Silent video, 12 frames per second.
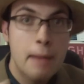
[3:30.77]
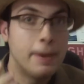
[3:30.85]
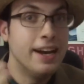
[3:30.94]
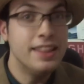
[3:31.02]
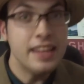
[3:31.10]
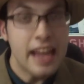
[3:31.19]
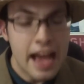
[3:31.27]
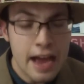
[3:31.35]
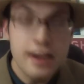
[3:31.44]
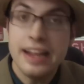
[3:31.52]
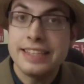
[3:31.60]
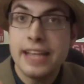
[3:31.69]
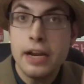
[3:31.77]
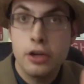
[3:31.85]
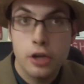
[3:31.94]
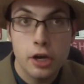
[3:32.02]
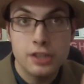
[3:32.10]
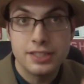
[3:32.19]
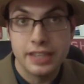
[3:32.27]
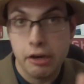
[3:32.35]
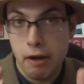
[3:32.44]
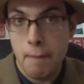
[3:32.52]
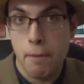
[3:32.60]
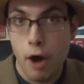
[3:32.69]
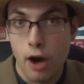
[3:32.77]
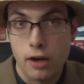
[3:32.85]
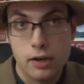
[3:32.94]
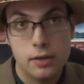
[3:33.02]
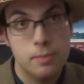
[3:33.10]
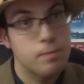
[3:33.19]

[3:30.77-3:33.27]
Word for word: but in the end, it's a good scary book.